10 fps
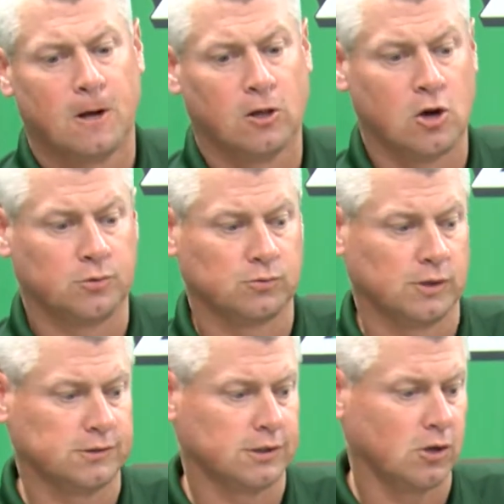along with the
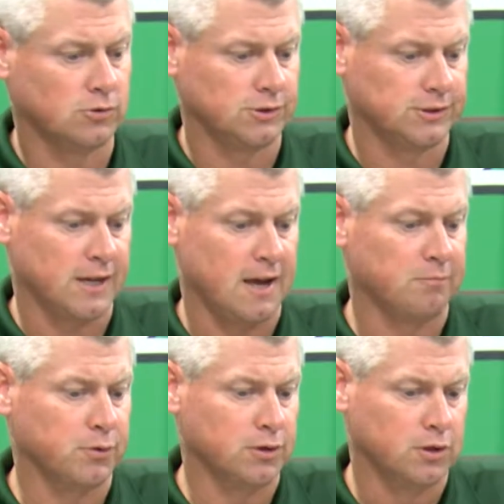rest of the coaching
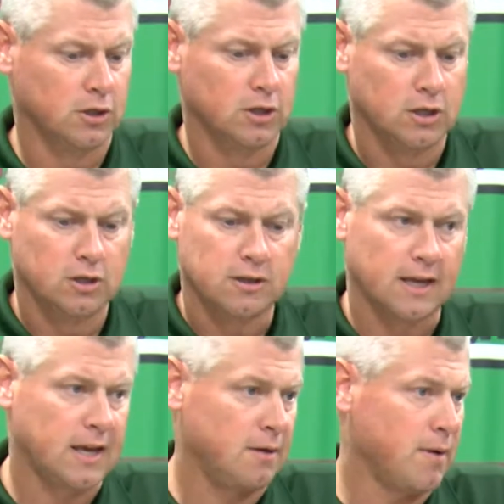staff. But they
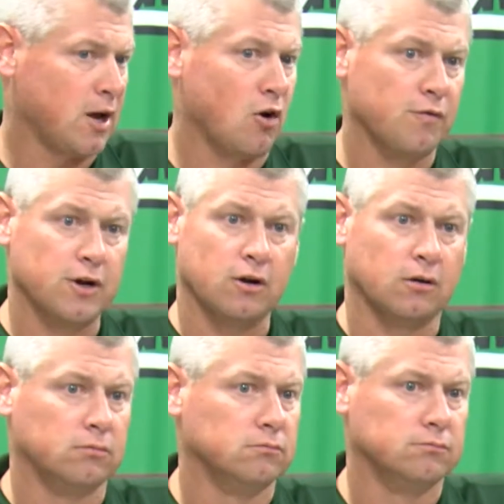came back over
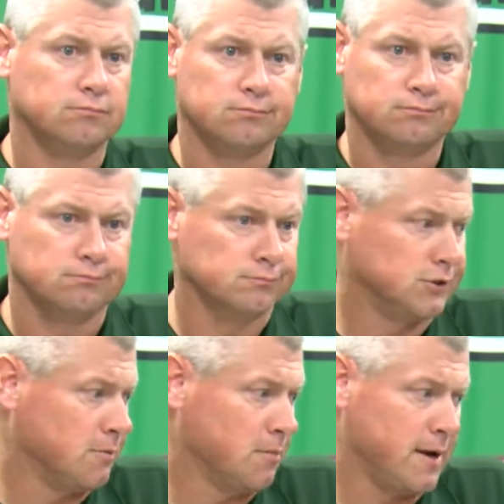here.
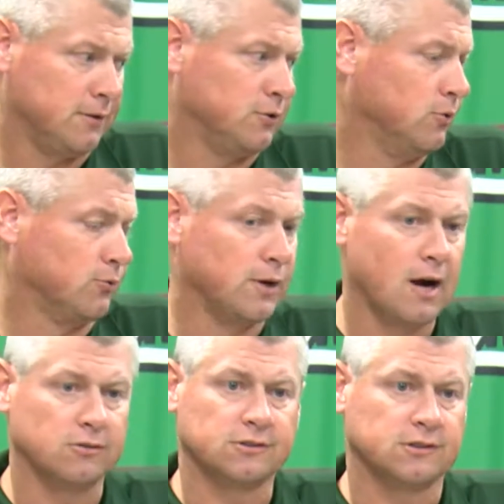Some of them had 2-3
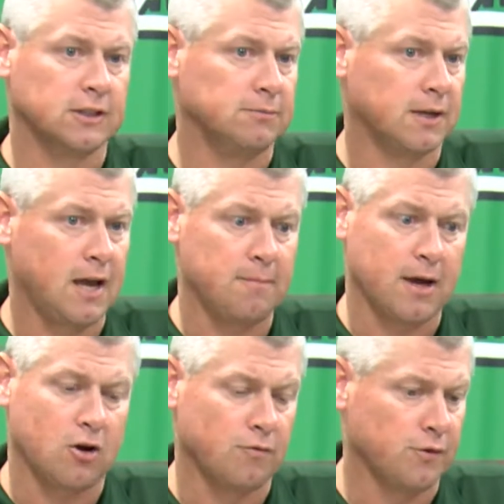hours of sleep. They came
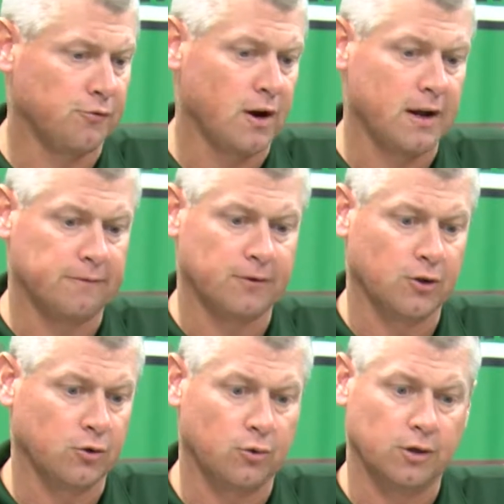back over here Friday
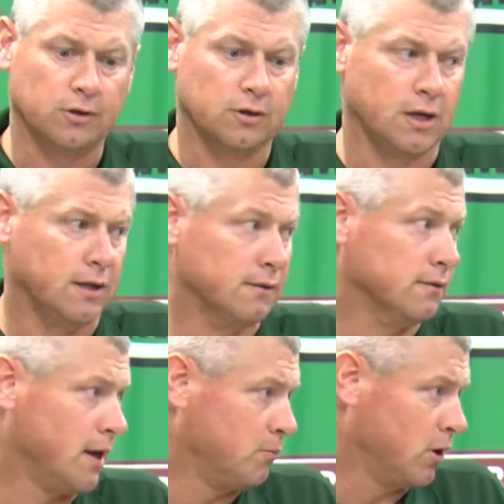afternoon,
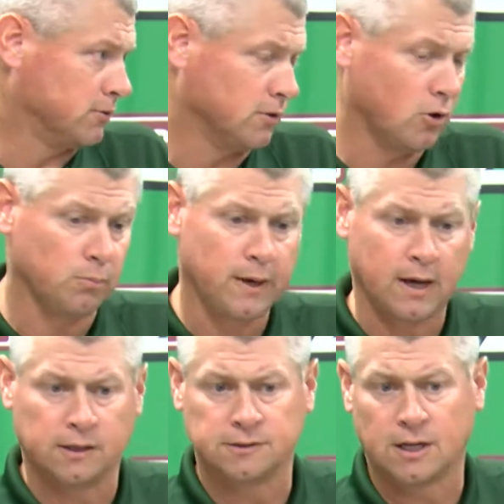and they brought their
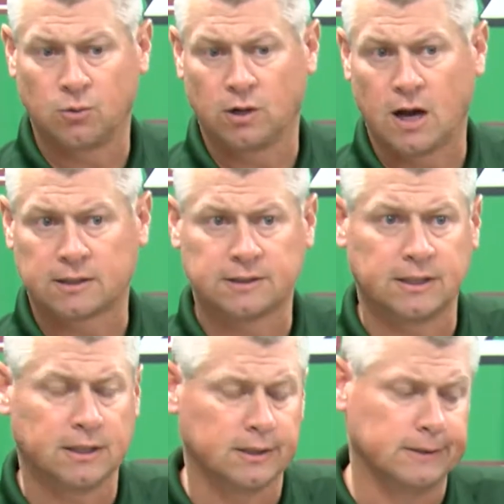notepads, and they were locked
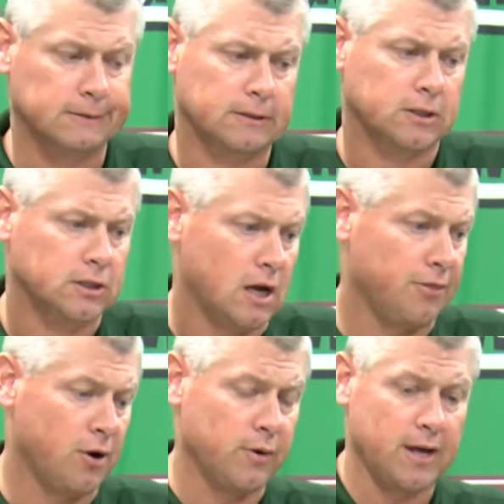in, and I
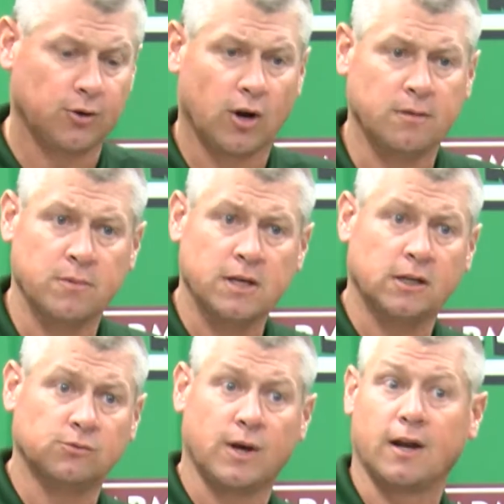thought we had great
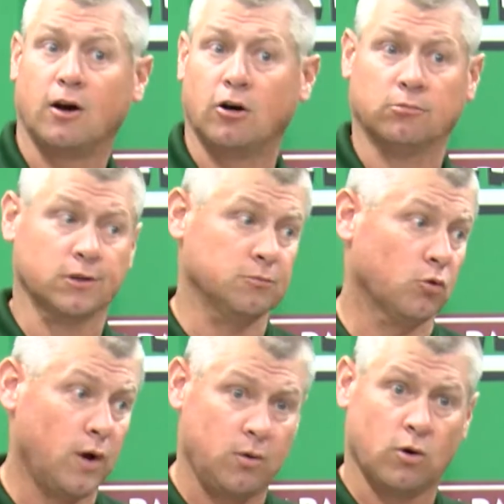meetings. We had an unbelievable
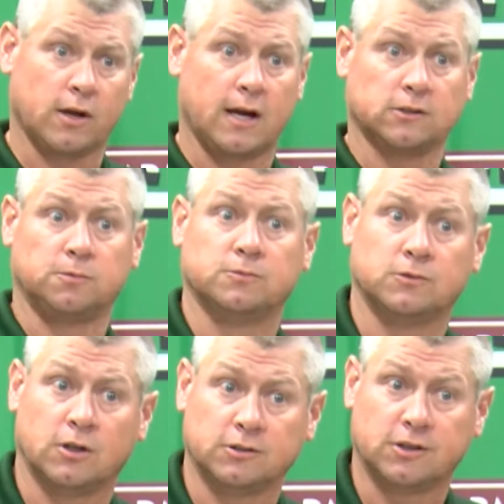weight workout
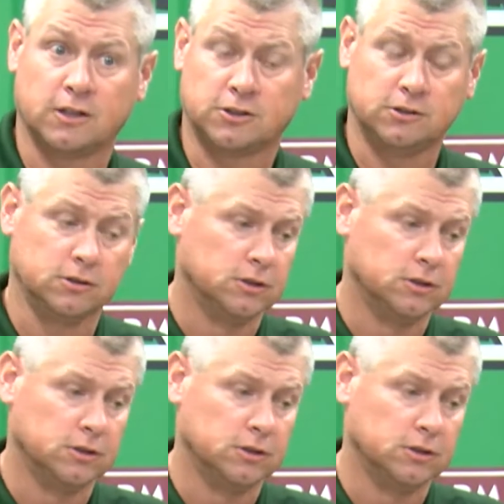session,